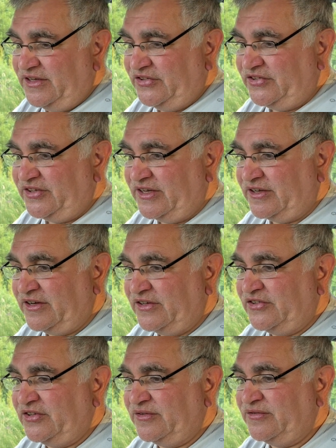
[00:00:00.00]
that going
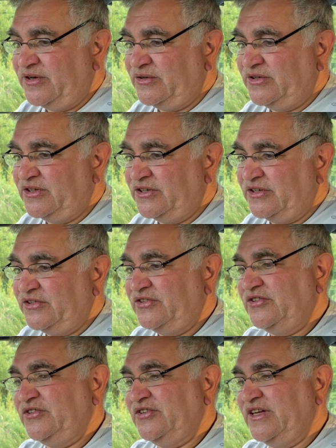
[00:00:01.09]
to
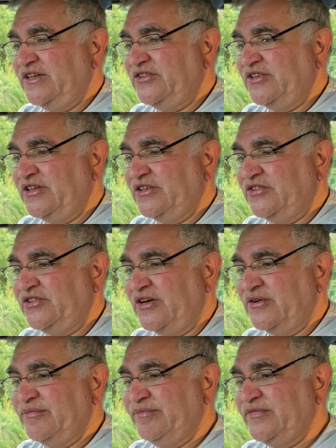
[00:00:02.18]
focus? Yes, it is.
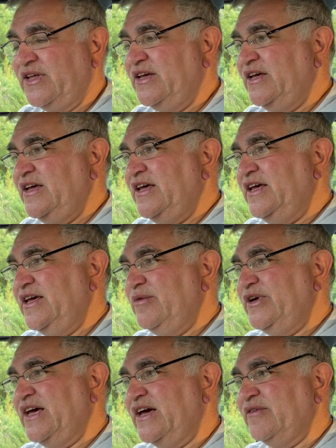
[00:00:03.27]
So here
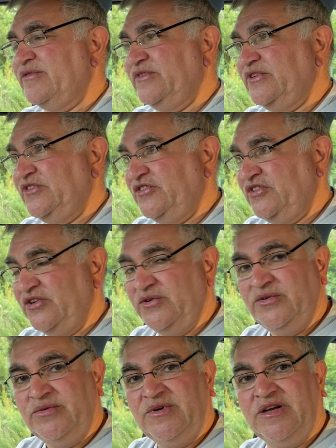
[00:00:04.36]
we have
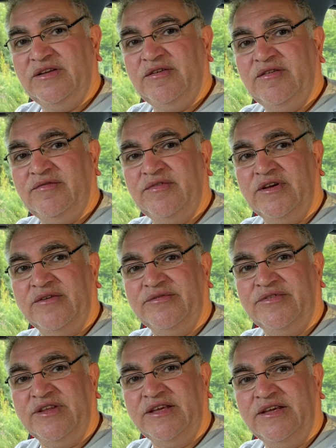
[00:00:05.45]
2 of
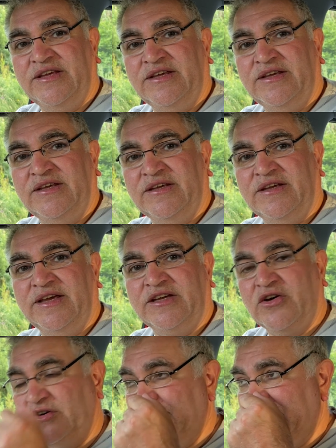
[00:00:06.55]
the
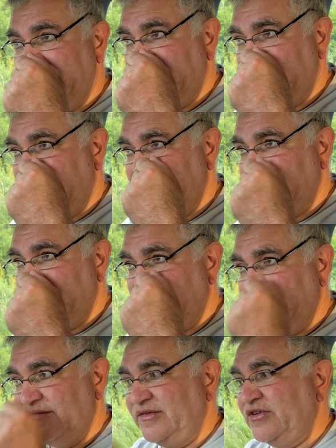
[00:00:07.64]
economy
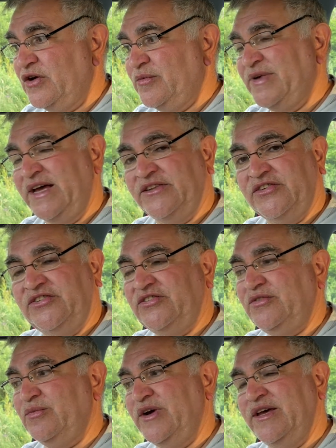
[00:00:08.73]
notepads
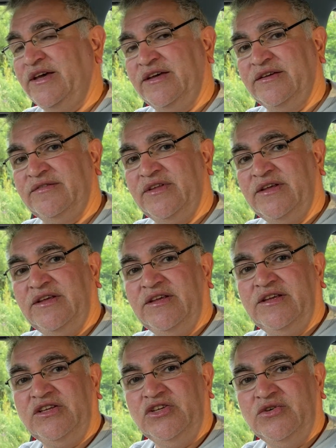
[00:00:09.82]
where
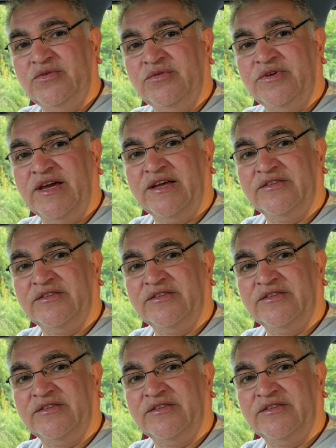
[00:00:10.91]
you get